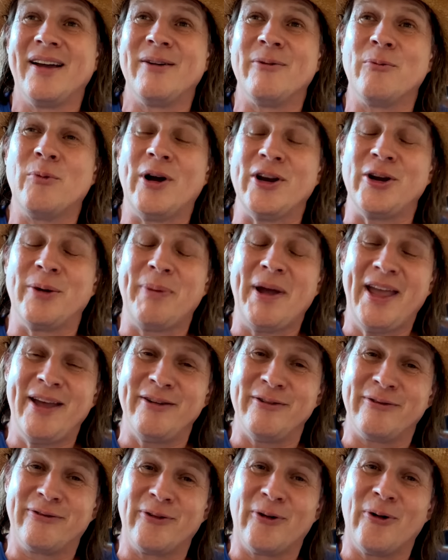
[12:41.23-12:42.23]
what you're
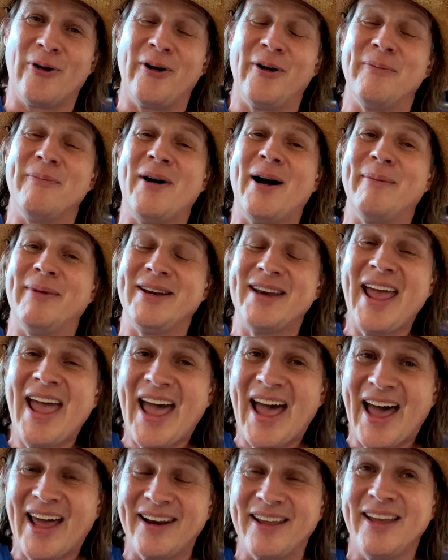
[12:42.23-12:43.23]
paying for mom and
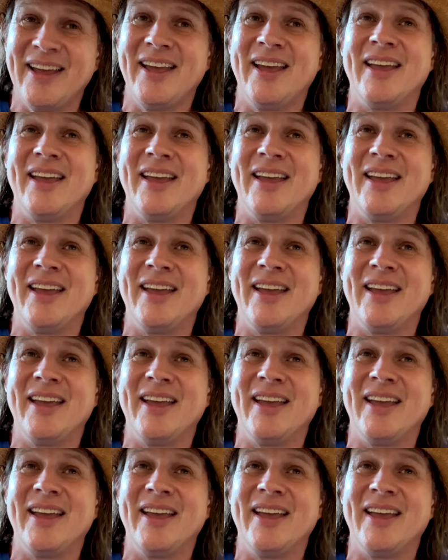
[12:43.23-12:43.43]
dad.